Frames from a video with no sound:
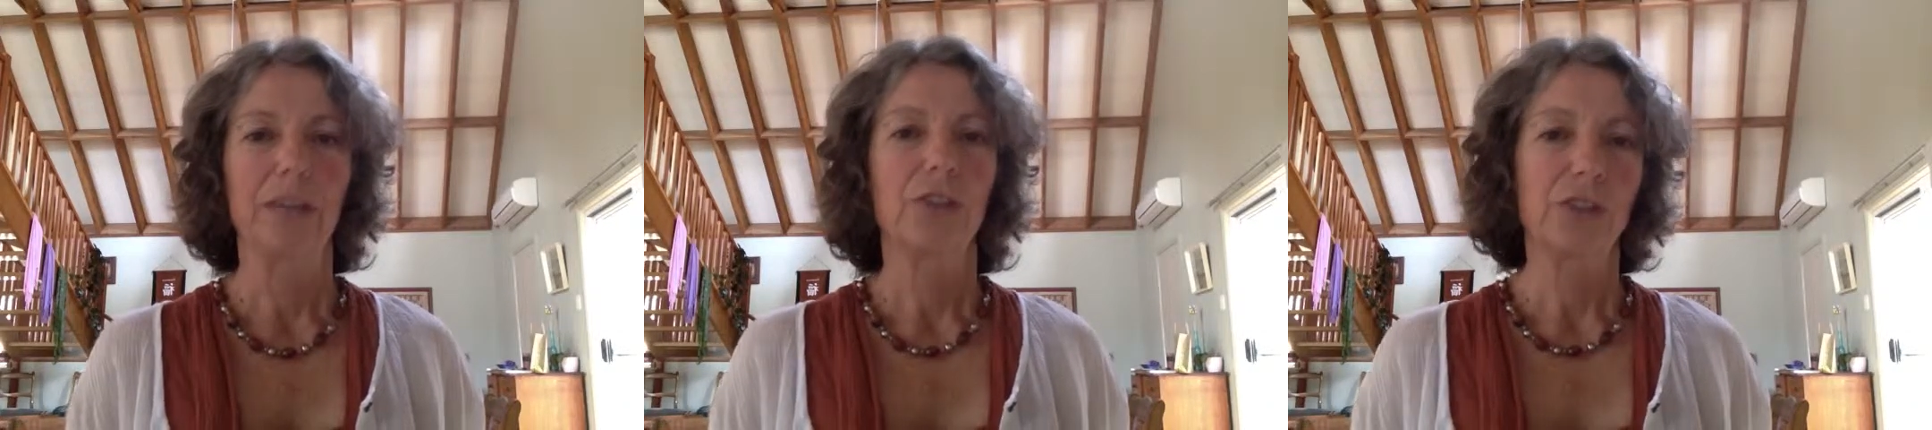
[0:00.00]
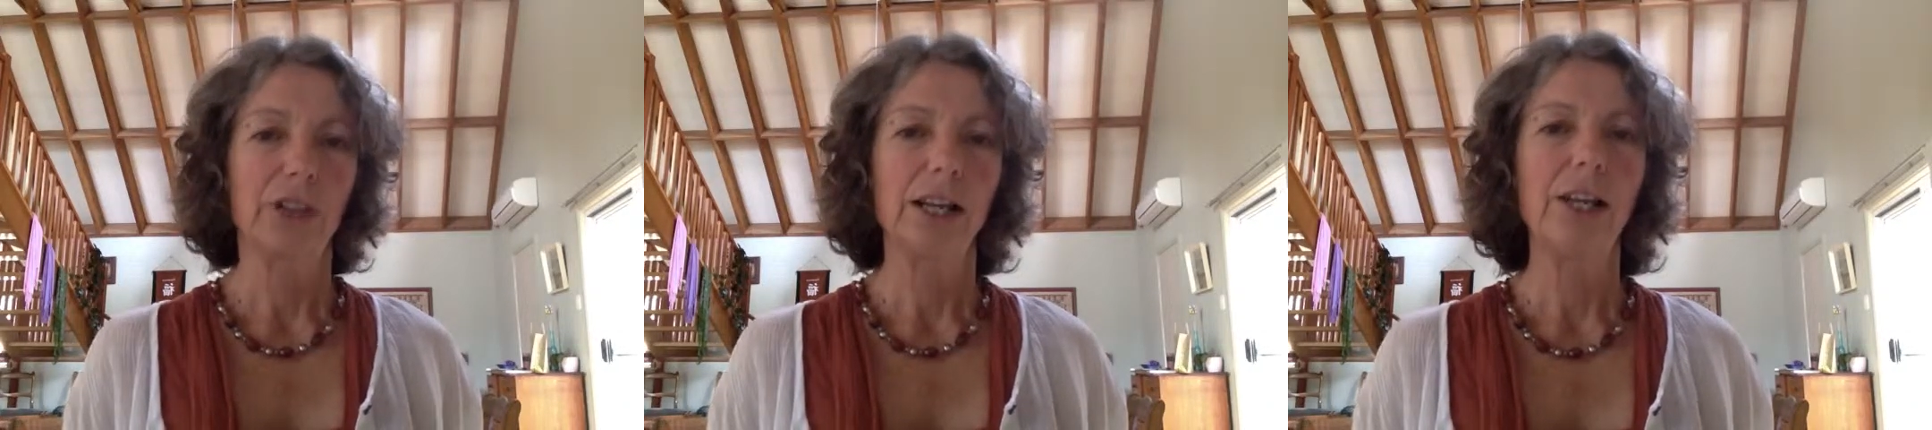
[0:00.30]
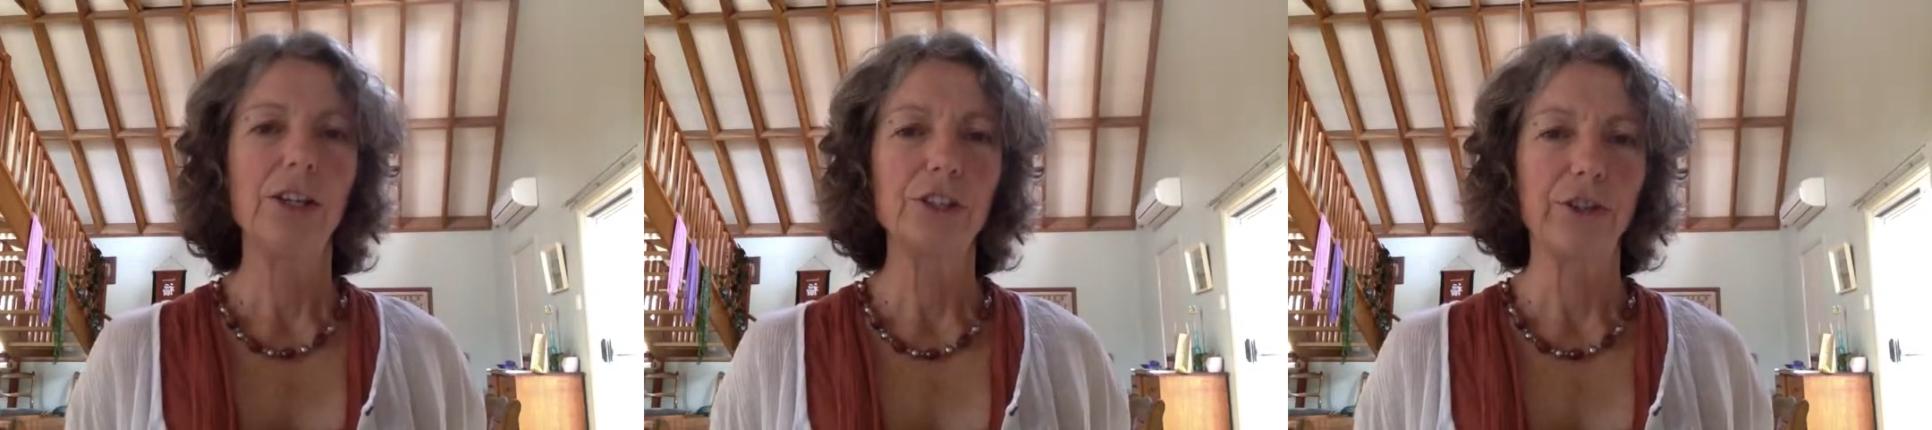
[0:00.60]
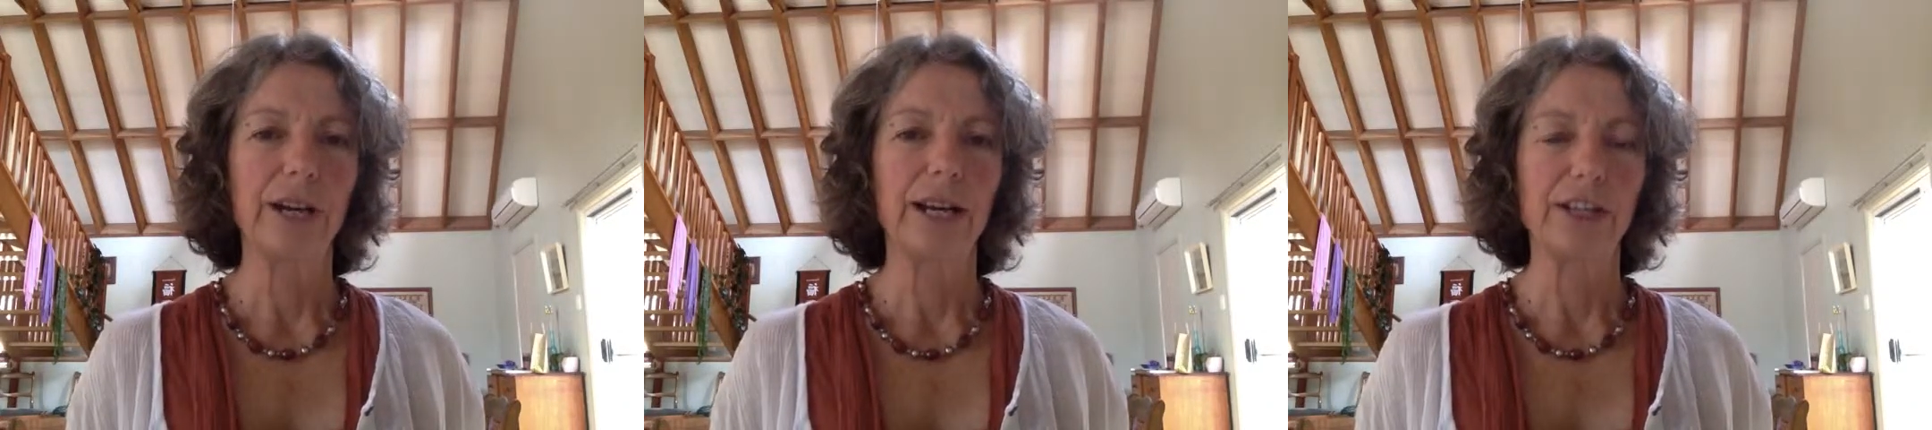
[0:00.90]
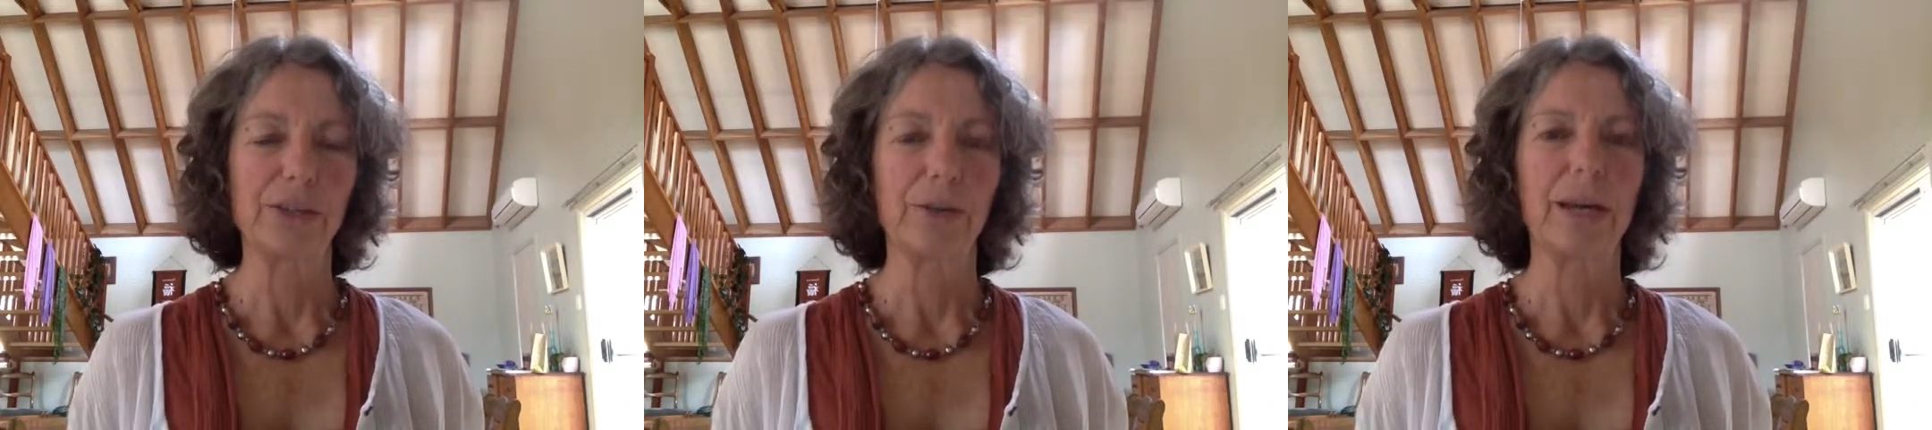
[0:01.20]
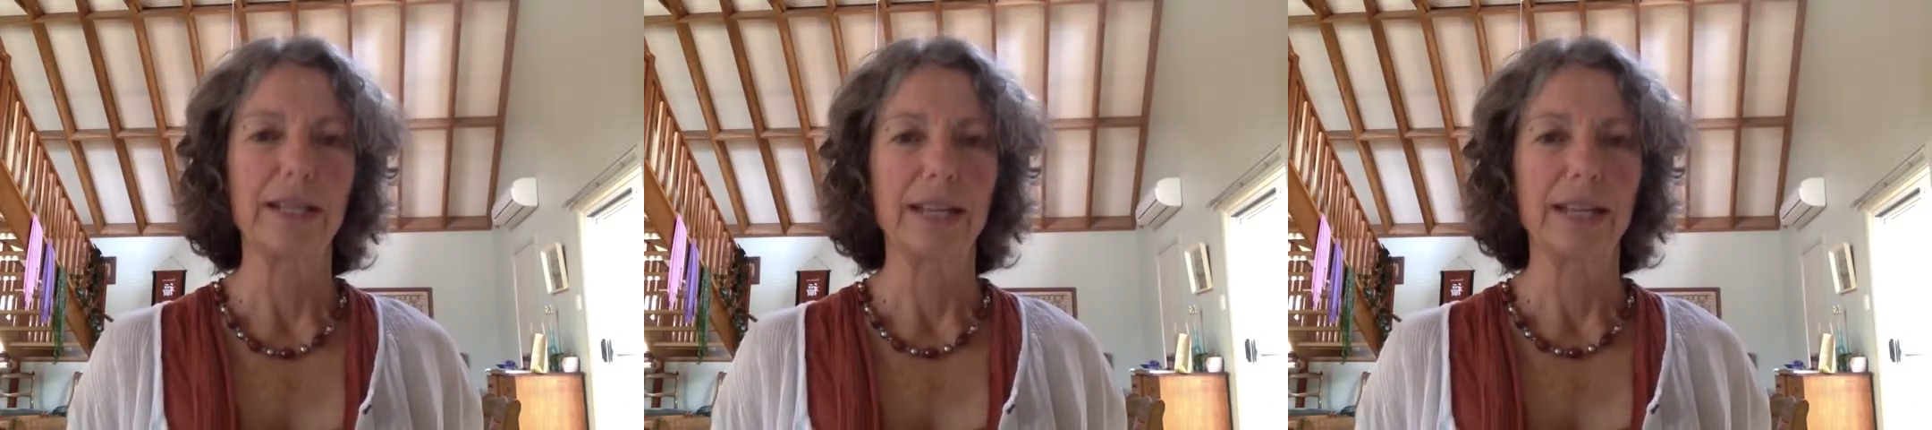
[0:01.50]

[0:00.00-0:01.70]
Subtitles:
So close your eyes right